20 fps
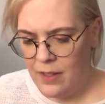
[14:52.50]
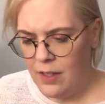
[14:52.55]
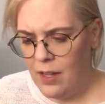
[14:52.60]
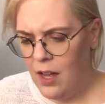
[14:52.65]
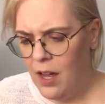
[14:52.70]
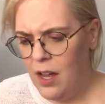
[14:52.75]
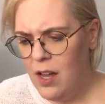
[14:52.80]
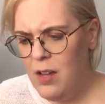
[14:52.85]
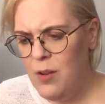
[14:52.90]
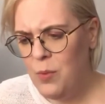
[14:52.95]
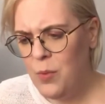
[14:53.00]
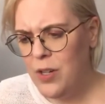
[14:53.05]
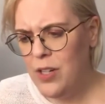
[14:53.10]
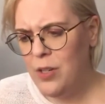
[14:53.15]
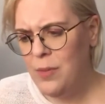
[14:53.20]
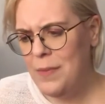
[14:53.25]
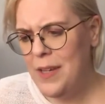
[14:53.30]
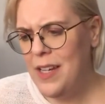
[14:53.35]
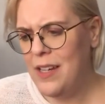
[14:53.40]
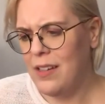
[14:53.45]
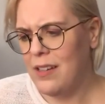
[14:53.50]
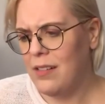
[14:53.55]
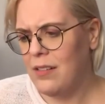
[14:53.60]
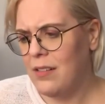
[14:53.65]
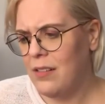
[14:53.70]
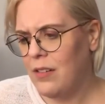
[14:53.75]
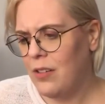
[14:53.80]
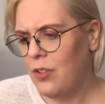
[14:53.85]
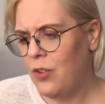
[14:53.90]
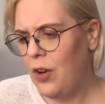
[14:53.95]
Huh? What do you
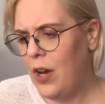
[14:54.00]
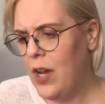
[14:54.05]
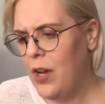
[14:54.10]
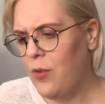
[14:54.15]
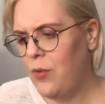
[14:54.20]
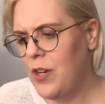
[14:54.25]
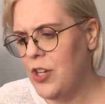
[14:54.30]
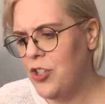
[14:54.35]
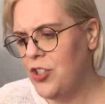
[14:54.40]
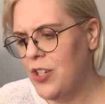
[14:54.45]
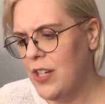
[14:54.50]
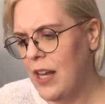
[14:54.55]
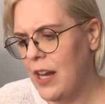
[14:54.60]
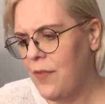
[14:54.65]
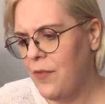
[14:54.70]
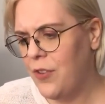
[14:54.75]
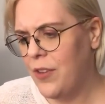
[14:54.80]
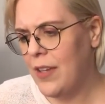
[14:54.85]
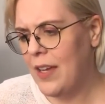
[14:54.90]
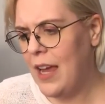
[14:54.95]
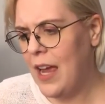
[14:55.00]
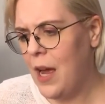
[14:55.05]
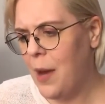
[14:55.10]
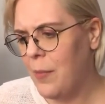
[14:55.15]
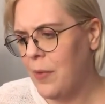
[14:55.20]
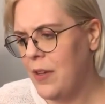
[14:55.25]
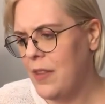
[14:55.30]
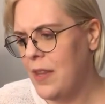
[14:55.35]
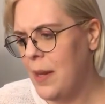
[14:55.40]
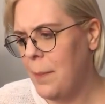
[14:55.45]
mean? Greg reached again for the
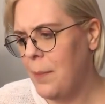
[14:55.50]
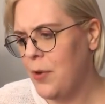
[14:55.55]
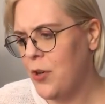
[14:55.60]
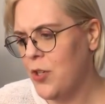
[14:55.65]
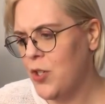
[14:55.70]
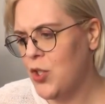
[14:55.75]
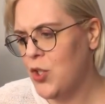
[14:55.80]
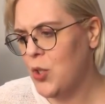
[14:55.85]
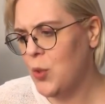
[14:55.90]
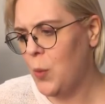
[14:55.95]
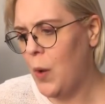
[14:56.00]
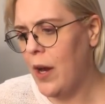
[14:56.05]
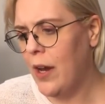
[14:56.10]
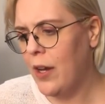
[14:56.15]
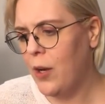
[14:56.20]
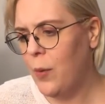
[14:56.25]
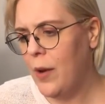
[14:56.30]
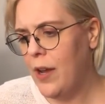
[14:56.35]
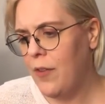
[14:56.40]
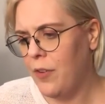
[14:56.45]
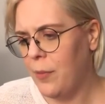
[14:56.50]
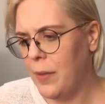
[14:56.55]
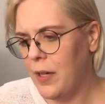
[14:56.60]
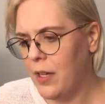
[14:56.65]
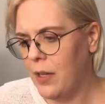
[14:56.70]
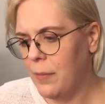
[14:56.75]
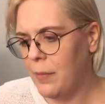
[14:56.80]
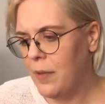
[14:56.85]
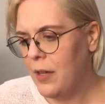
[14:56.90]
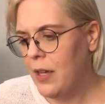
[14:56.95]
camera and then Bird swung it away from
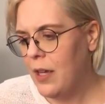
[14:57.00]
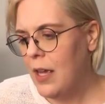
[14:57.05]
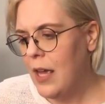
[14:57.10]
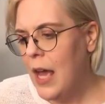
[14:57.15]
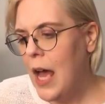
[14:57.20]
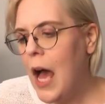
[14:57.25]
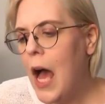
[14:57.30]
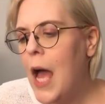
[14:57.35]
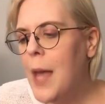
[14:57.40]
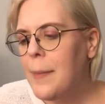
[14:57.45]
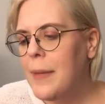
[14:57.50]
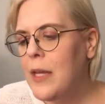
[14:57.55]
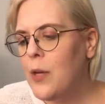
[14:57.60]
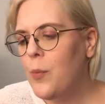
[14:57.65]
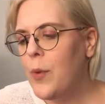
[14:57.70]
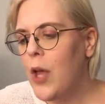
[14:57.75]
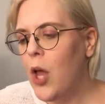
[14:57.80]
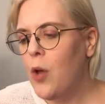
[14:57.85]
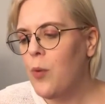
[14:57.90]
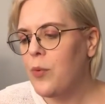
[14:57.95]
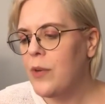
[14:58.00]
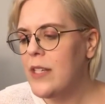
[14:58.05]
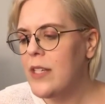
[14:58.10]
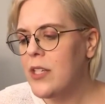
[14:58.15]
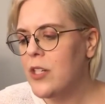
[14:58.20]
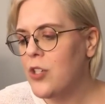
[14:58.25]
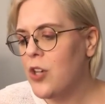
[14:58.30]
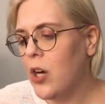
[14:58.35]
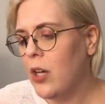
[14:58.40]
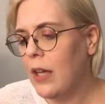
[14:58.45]
him. I mean, we all
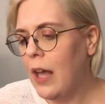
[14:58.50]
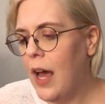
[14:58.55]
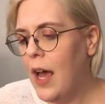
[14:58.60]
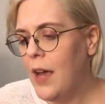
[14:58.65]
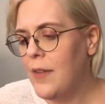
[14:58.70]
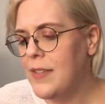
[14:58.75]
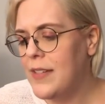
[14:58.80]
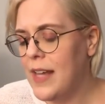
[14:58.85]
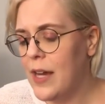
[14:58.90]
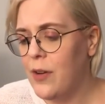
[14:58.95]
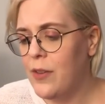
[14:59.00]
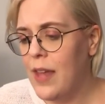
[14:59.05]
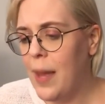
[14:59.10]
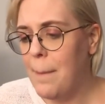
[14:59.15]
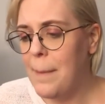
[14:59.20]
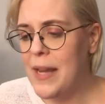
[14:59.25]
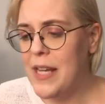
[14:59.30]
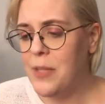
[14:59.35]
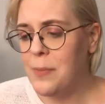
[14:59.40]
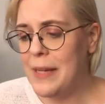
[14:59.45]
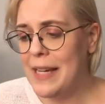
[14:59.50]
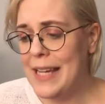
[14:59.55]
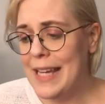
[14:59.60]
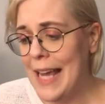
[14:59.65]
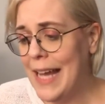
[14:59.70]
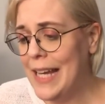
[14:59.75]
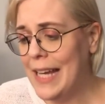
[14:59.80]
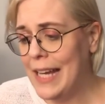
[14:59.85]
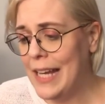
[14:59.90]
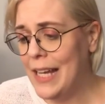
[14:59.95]
risked our lives down in that basement
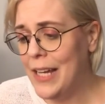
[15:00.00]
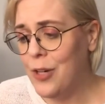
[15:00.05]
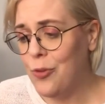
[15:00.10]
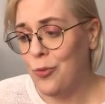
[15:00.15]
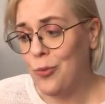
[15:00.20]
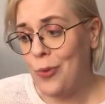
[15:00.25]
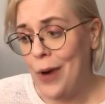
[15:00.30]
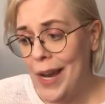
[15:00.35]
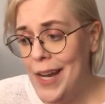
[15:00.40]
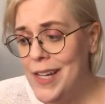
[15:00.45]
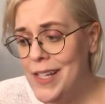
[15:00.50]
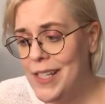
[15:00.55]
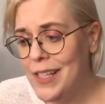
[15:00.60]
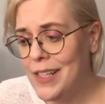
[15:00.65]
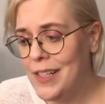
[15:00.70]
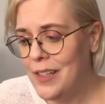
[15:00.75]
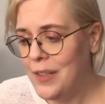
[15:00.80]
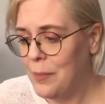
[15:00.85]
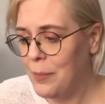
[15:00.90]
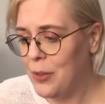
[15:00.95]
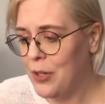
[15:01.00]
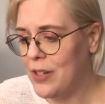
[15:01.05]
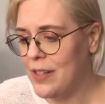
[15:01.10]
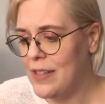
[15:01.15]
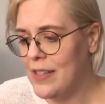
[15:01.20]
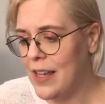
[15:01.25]
getting it, right? Bird